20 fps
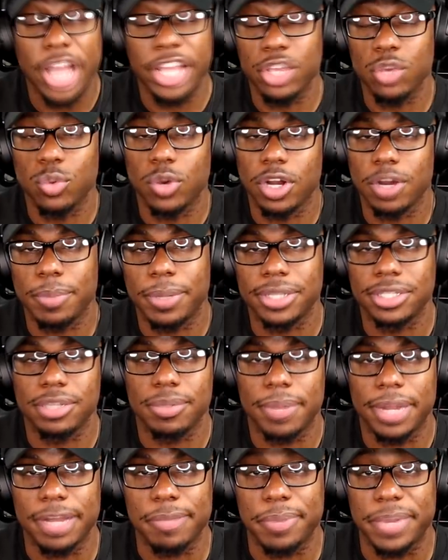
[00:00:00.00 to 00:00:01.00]
Why are you worried about
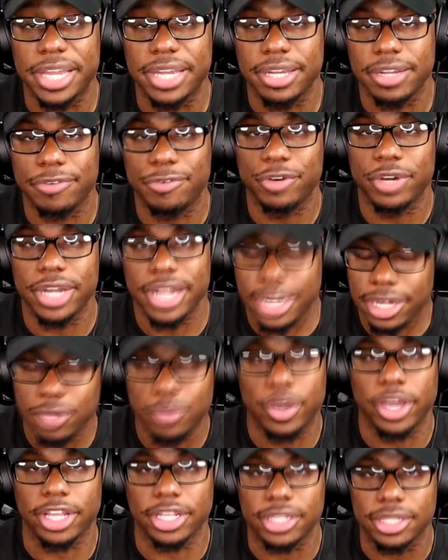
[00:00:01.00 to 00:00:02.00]
somebody being different
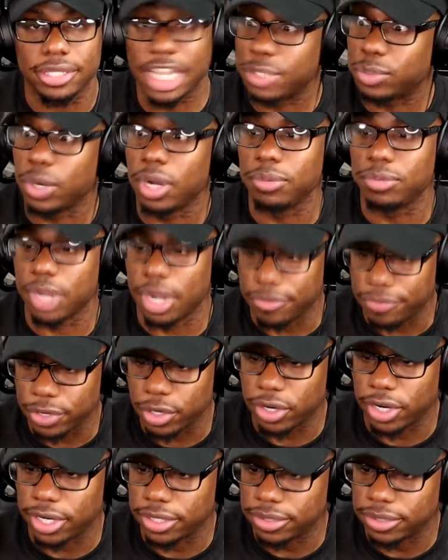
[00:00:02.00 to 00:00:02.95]
anyways? That's what I'm trying to figure